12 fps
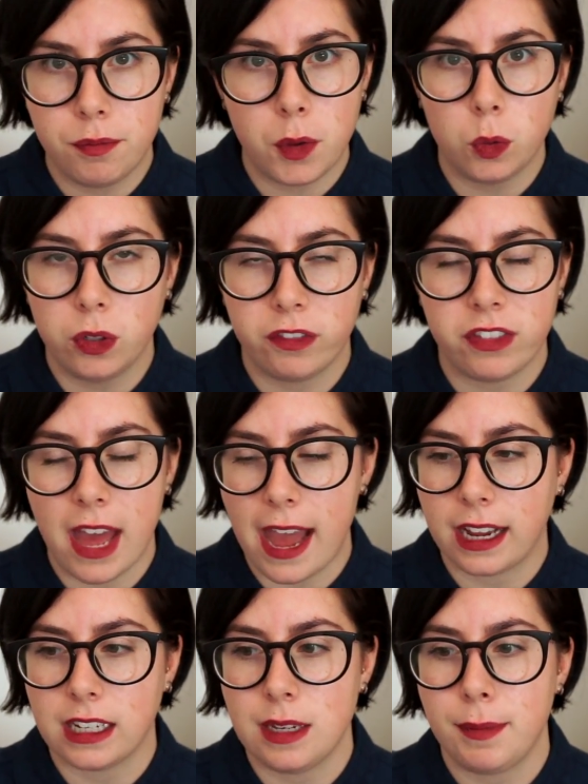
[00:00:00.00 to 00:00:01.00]
All of the
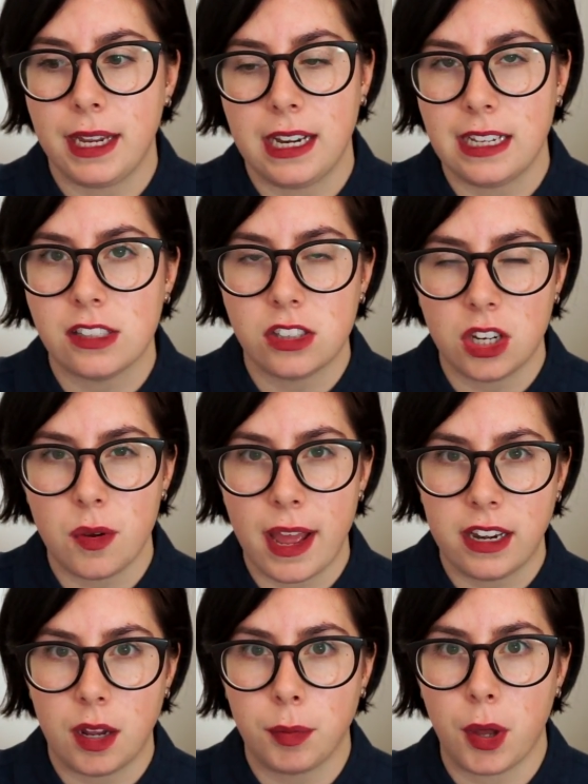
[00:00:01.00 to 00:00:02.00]
Acne beanies do
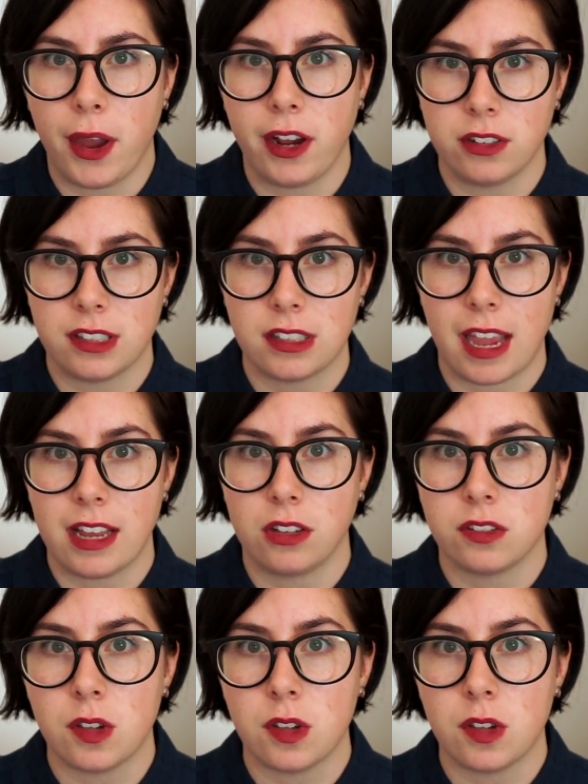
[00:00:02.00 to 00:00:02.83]
end up going on sale,